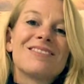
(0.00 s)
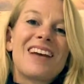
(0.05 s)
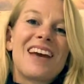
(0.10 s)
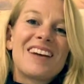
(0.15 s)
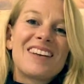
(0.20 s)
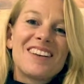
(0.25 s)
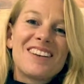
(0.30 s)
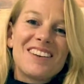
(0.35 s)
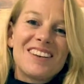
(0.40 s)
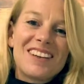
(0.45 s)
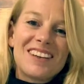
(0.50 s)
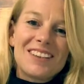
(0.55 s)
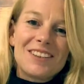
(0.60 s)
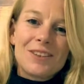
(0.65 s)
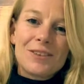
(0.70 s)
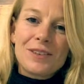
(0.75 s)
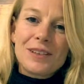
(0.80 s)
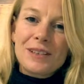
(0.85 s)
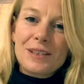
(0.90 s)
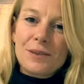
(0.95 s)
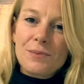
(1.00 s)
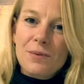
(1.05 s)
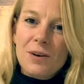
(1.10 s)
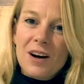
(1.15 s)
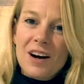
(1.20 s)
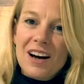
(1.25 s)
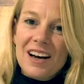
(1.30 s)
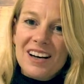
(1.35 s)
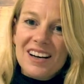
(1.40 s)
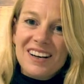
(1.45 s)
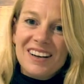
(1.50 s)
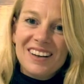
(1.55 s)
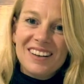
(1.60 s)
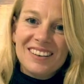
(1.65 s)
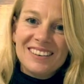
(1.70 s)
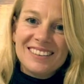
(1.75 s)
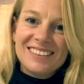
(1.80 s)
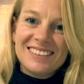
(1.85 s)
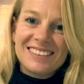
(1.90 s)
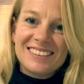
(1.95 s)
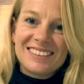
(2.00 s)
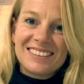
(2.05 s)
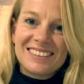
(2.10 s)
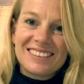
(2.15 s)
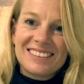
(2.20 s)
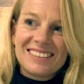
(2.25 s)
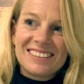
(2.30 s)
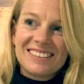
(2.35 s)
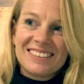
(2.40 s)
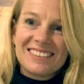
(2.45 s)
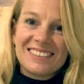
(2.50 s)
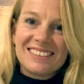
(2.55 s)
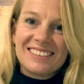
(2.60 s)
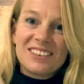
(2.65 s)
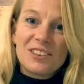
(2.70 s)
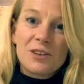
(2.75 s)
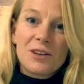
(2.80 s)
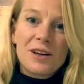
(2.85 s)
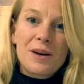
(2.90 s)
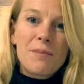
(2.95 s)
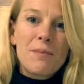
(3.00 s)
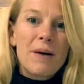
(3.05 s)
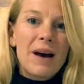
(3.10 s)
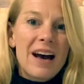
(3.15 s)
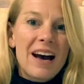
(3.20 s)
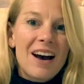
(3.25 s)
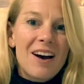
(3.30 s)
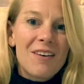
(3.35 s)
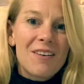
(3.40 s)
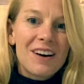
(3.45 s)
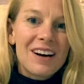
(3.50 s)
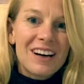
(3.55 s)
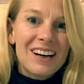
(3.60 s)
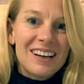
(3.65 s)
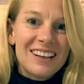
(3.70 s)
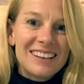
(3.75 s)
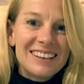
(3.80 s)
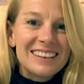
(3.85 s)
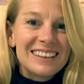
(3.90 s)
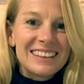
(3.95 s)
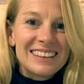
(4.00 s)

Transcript: Are you here to inspire, or empower,